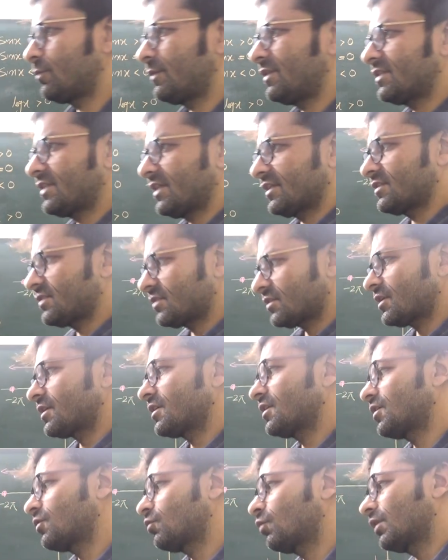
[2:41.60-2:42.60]
means x is
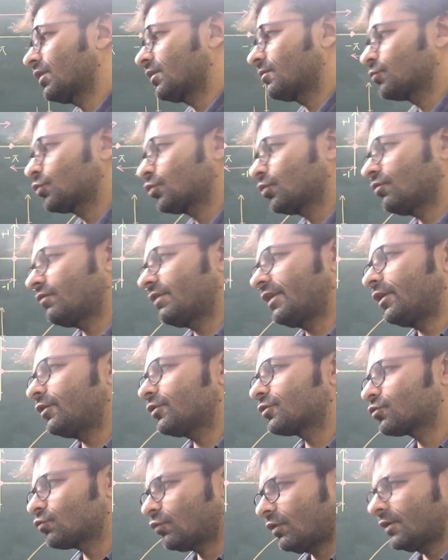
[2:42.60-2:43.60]
greater than 1, so
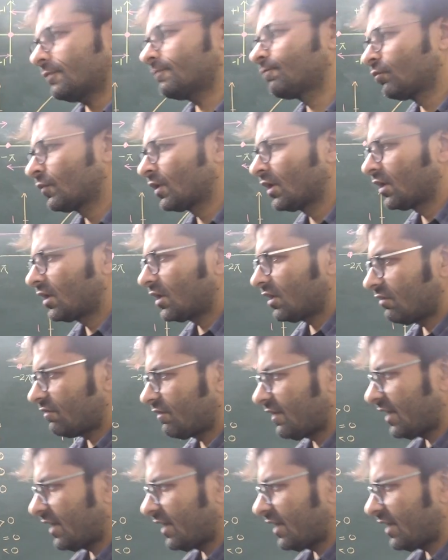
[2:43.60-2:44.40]
value is 1. If